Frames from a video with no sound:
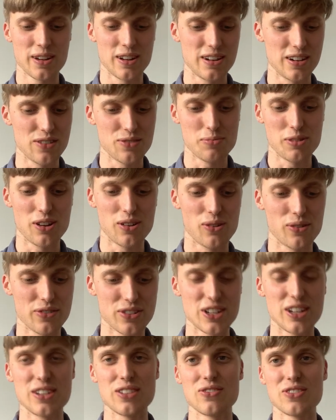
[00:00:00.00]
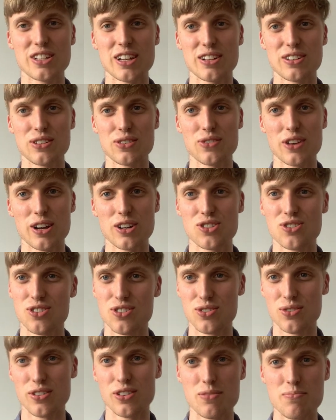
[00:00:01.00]
It gives me a lot of sense of
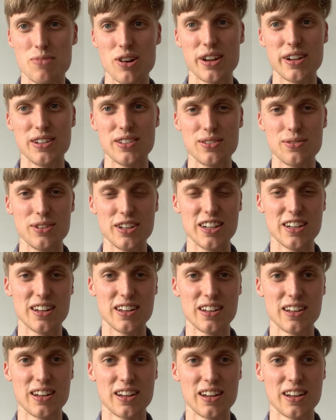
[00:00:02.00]
satisfaction, so I don't mind doing it.